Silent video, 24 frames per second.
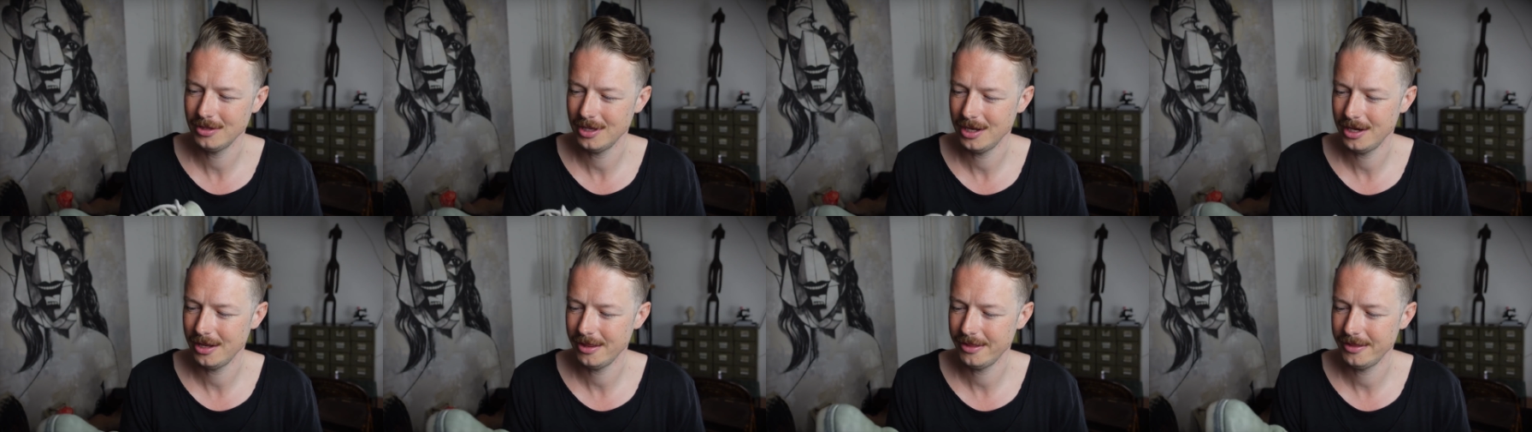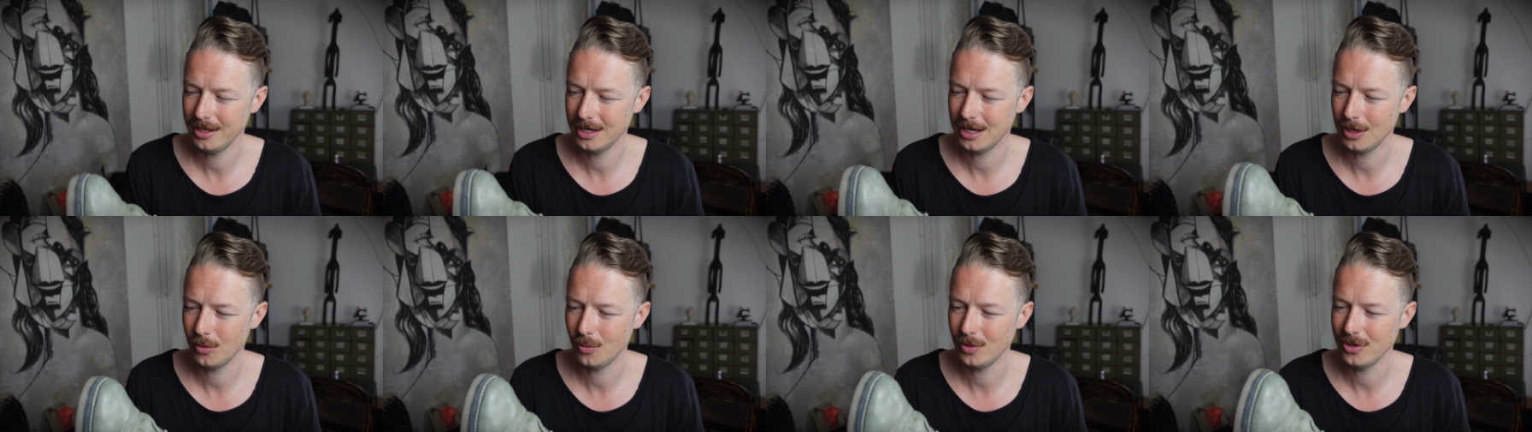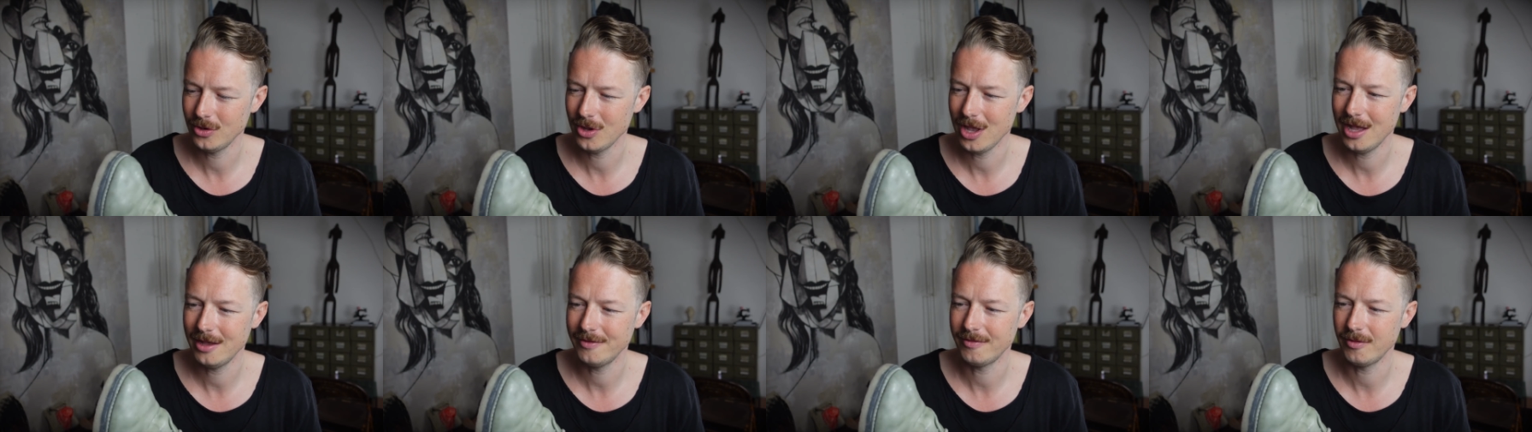and I think like when
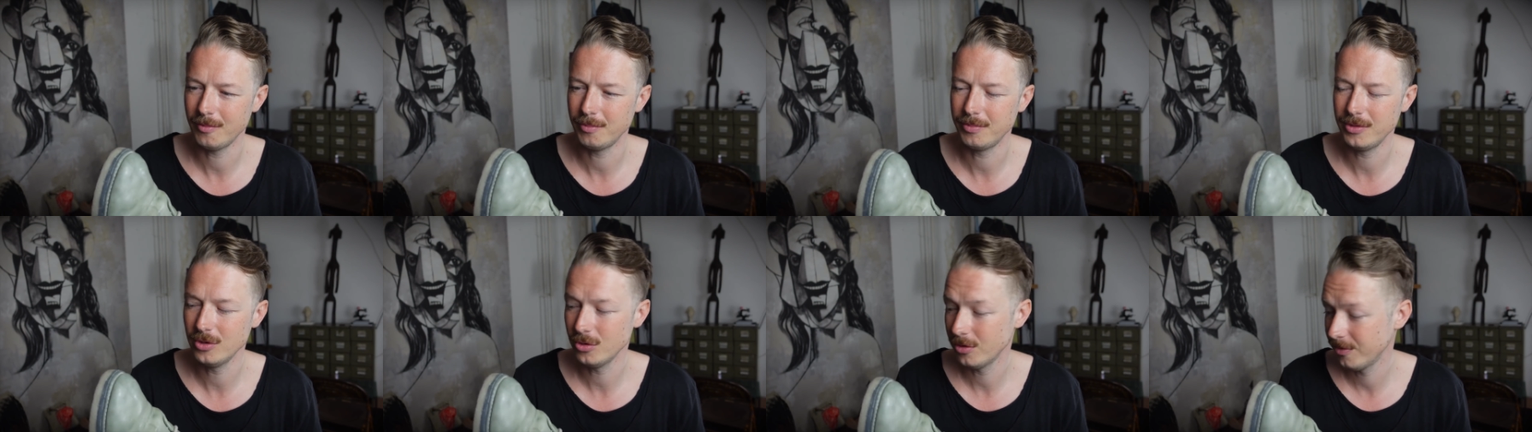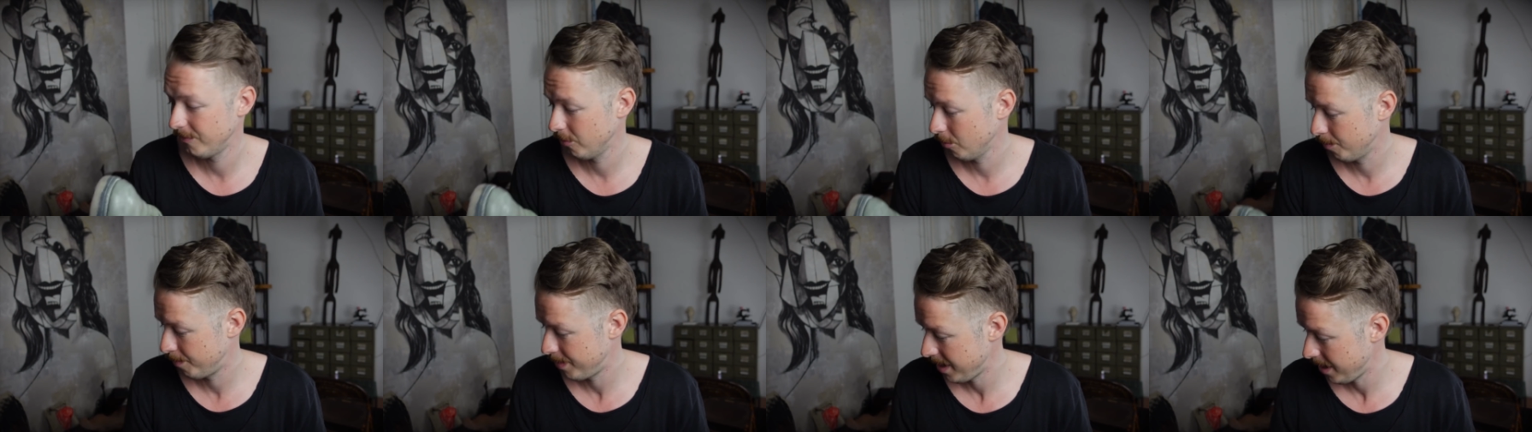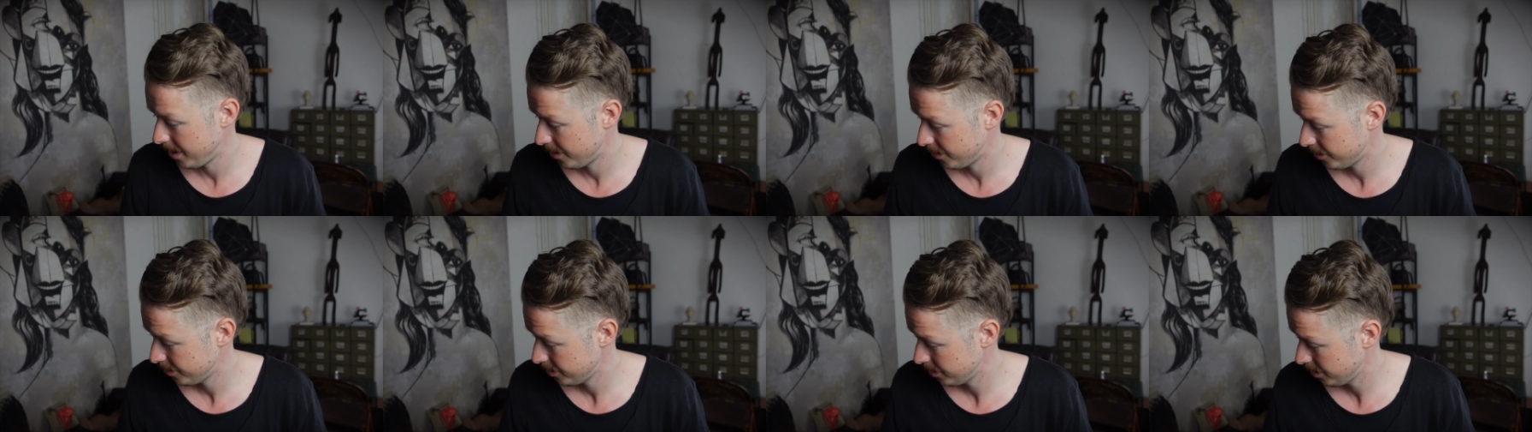you have a beautiful
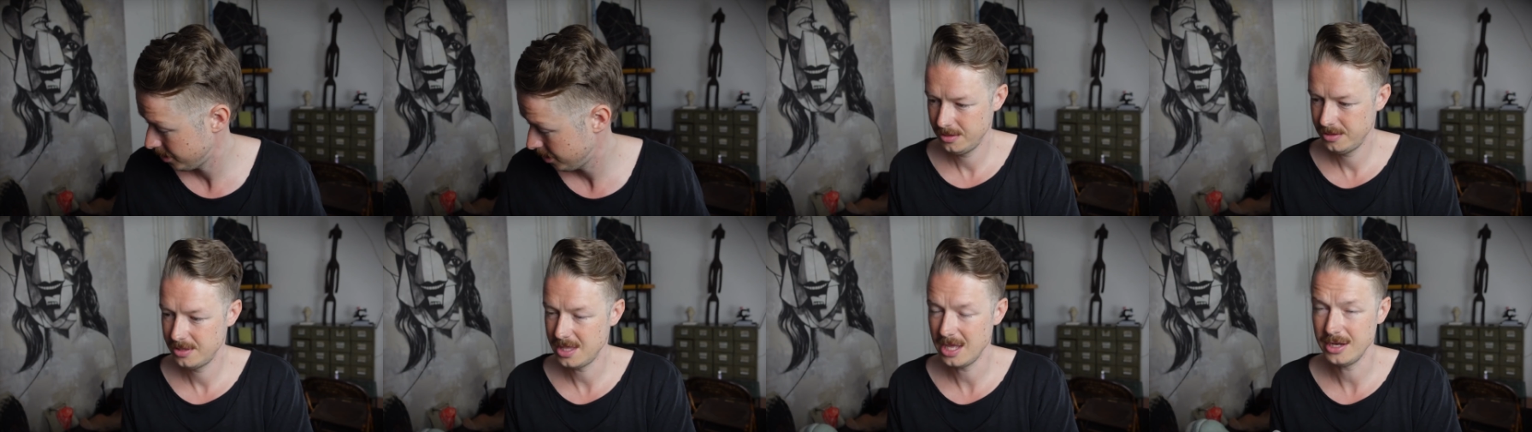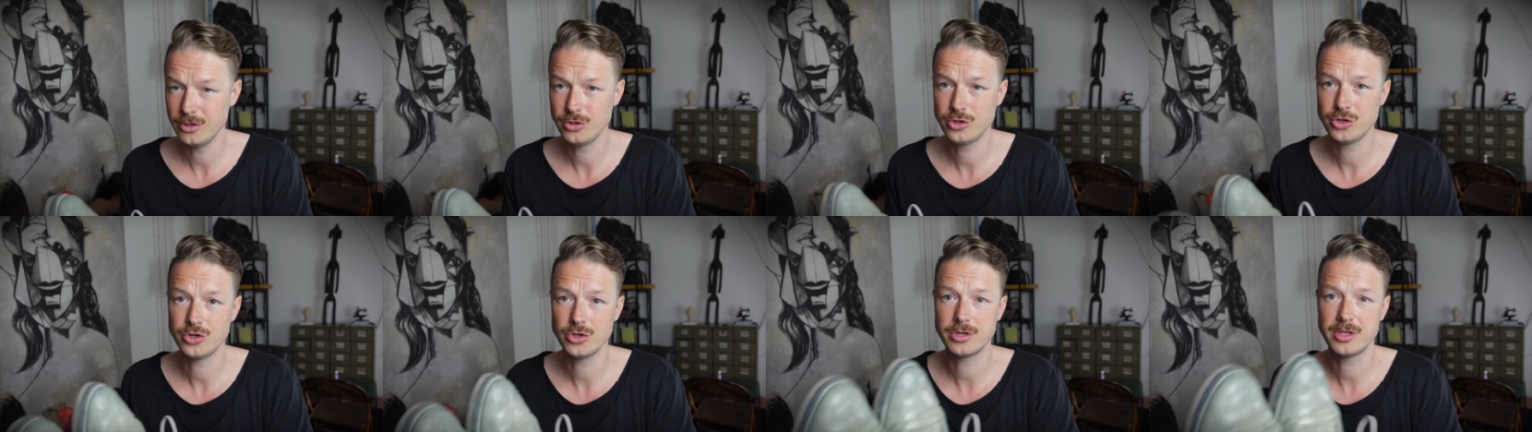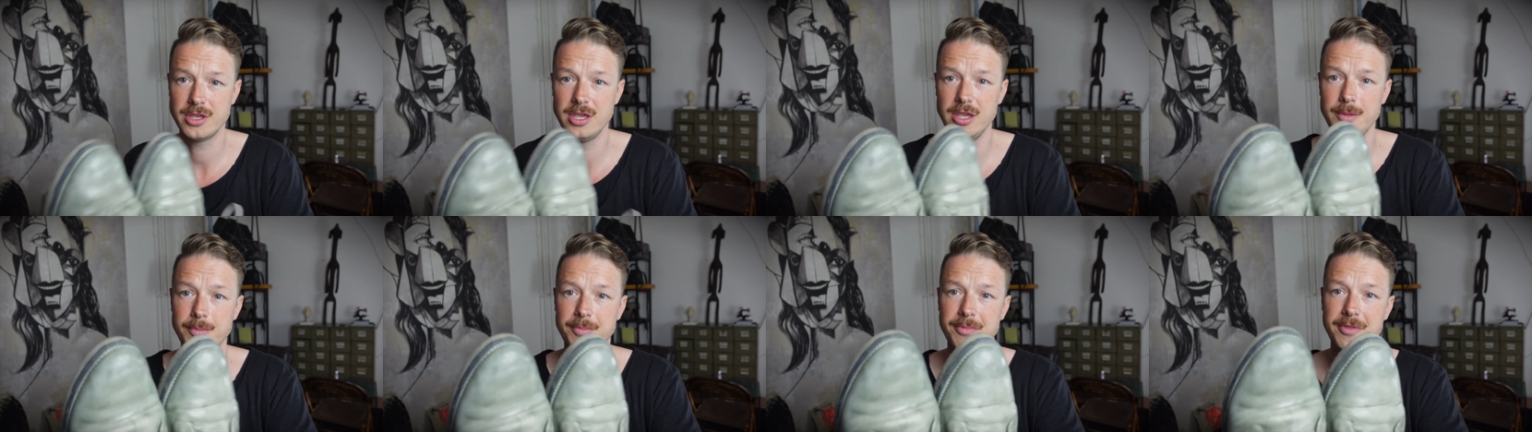pair, then you should
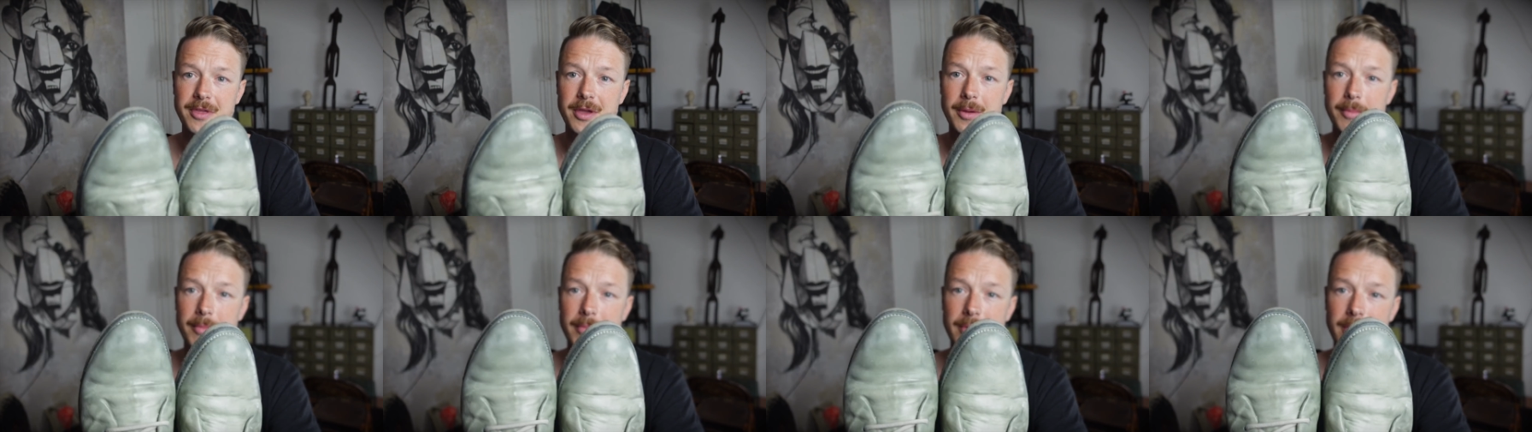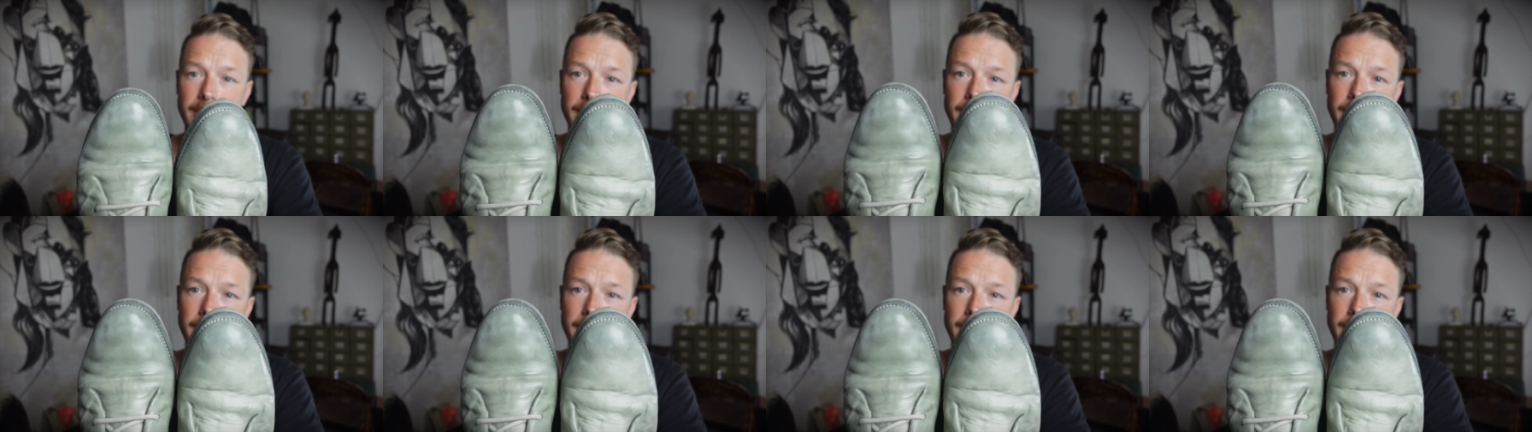keep them.